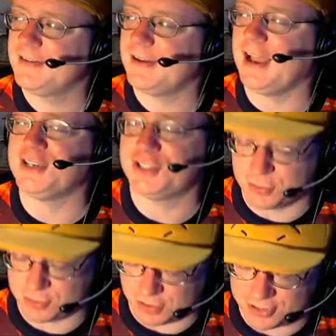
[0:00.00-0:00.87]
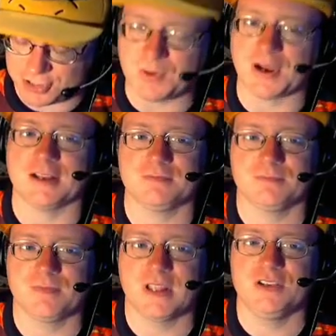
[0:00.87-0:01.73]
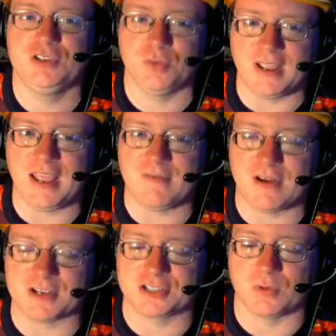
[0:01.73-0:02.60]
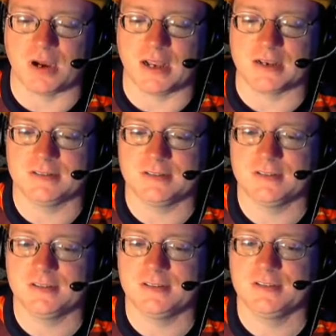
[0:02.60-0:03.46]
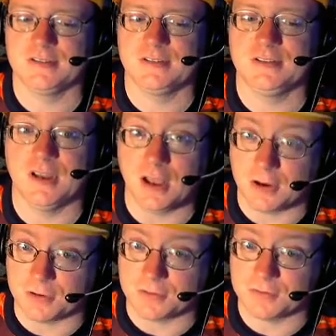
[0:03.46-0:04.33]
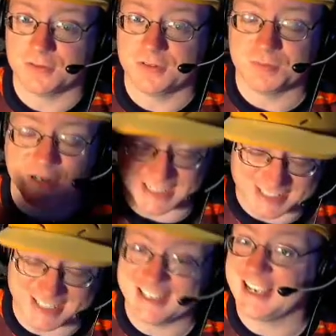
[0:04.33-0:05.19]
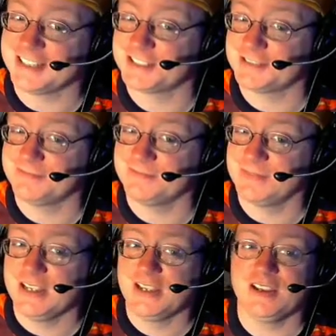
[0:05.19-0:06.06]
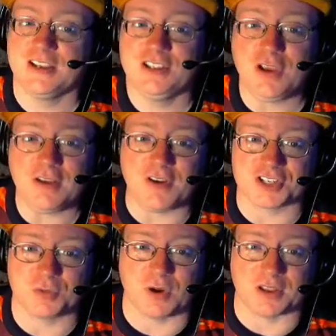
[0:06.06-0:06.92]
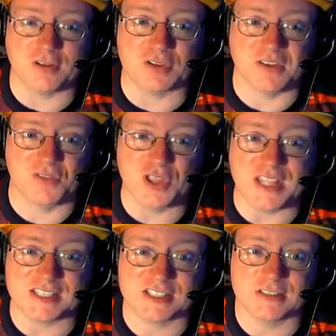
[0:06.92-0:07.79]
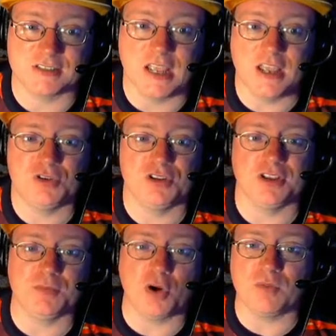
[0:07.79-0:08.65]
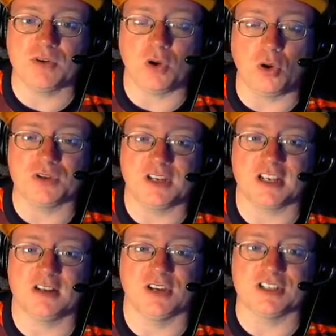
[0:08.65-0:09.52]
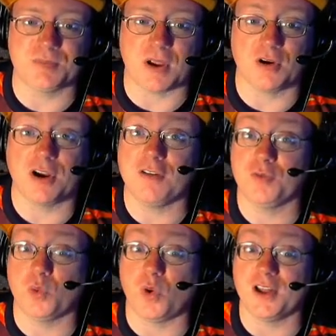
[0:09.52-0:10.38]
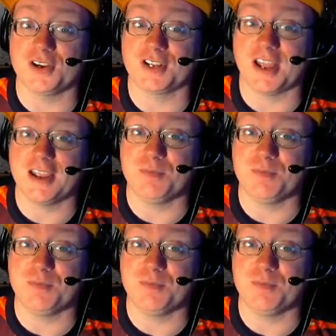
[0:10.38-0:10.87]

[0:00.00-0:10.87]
I chose Oshawott. Do I have Oshawott? No. Well, let's say yes. You have Oshawott, and I'll give you this. When you let your Pokemon hold it, it can raise the power of Water-type